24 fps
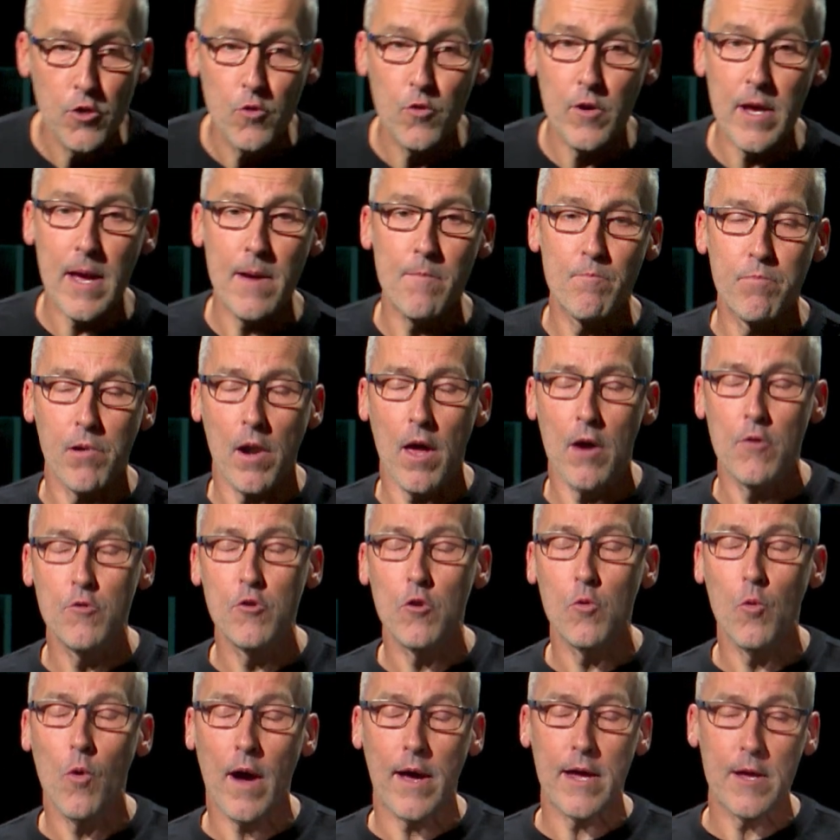you'll get blown
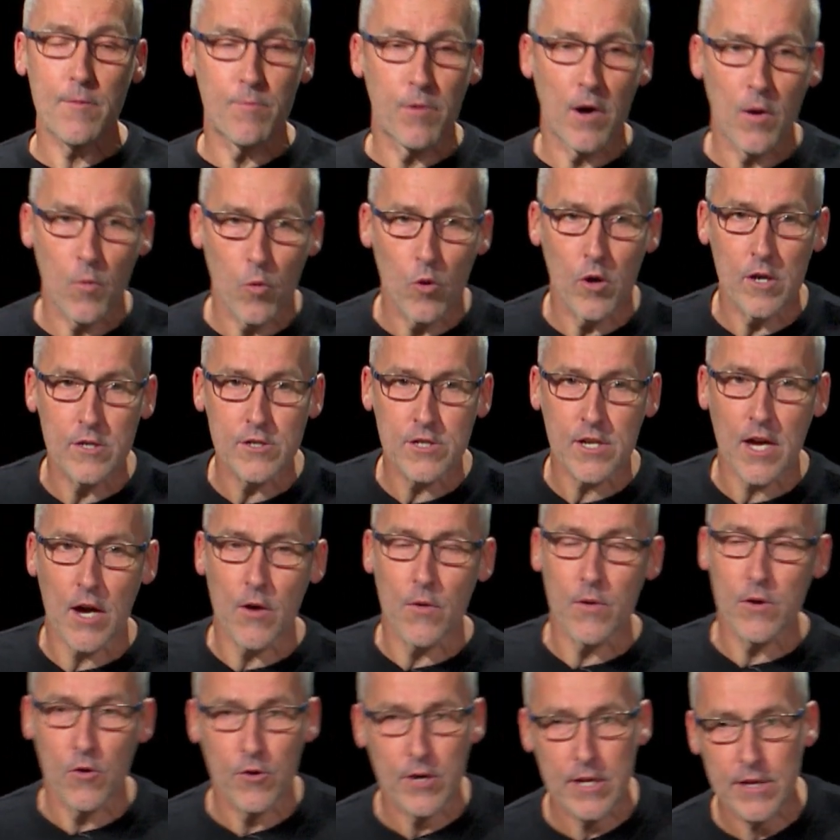away by what is
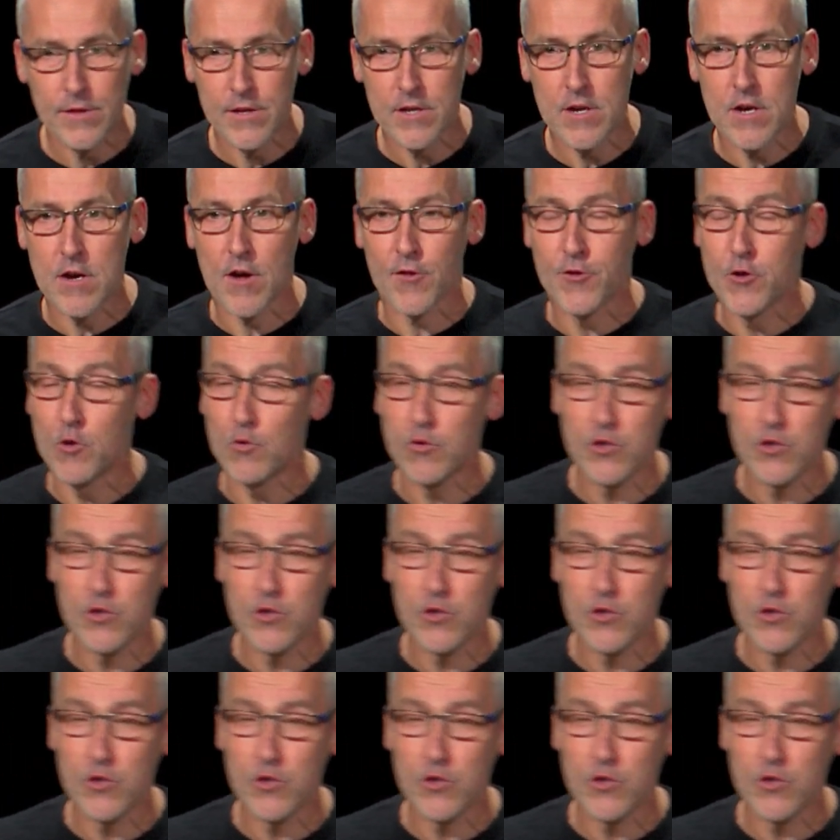going on in the earth.